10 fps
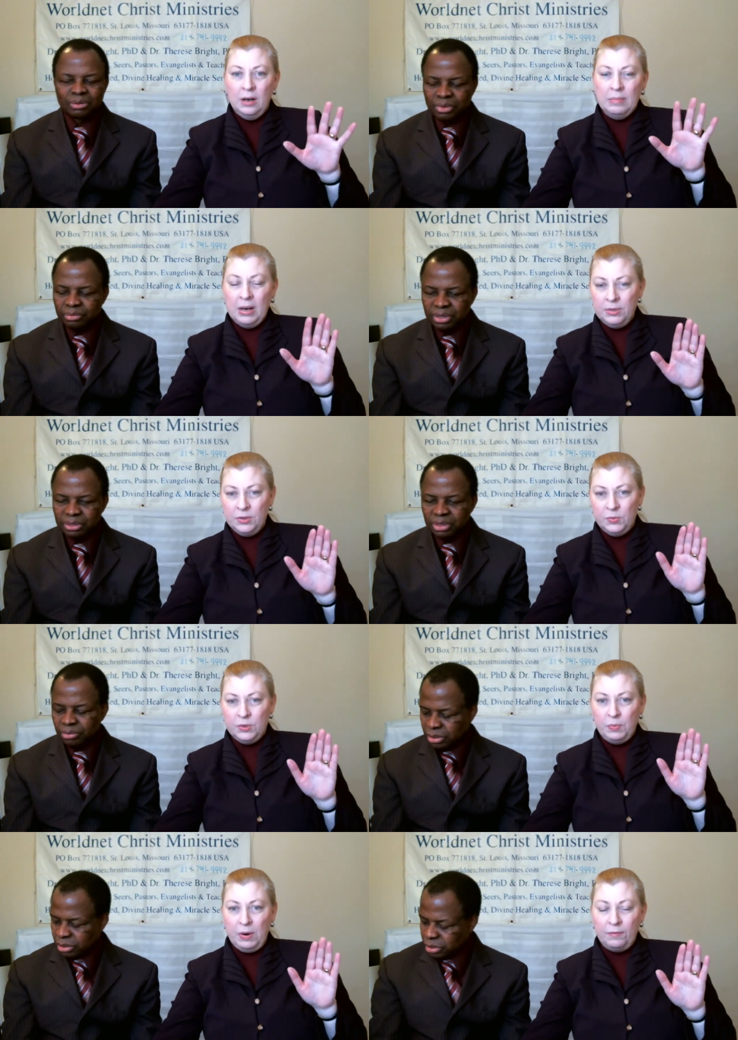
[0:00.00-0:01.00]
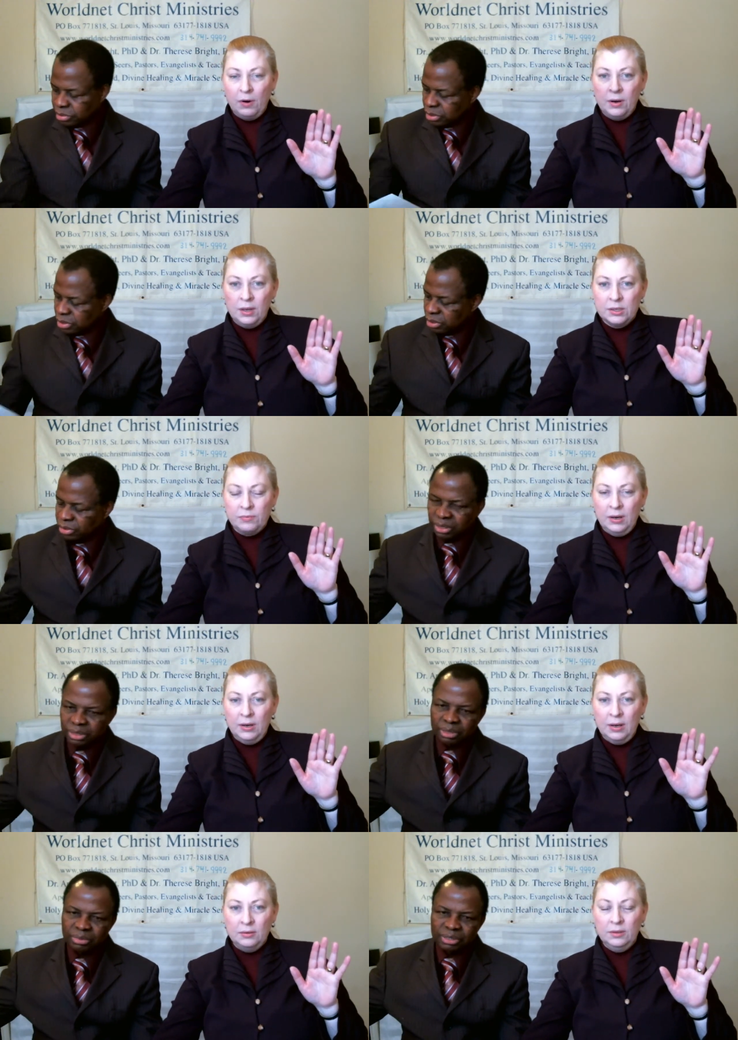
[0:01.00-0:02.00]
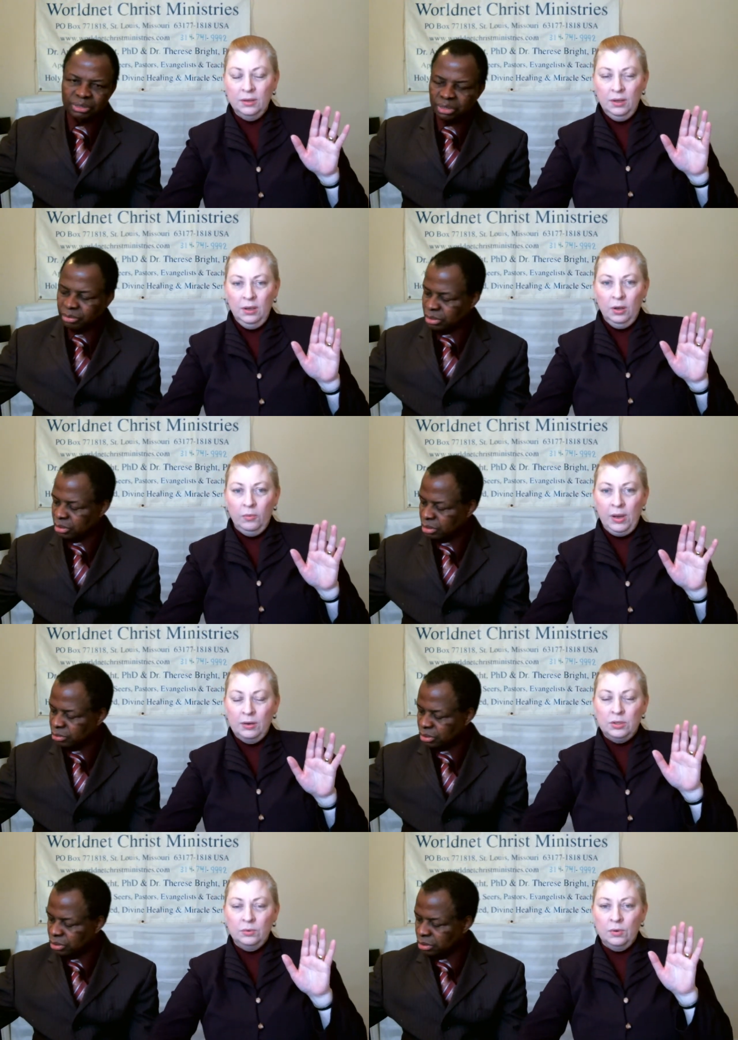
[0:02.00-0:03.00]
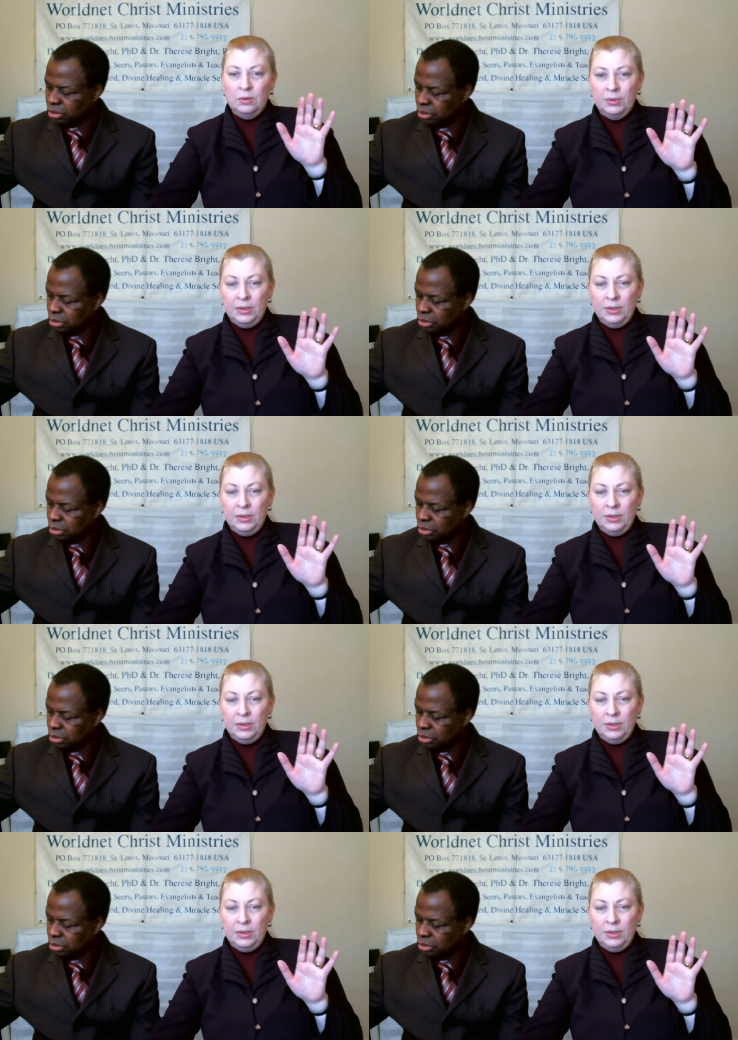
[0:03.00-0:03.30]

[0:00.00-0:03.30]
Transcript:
Speaker 1: in the mighty name of Jesus, we just pray for our audience right now. We ask you, Lord, to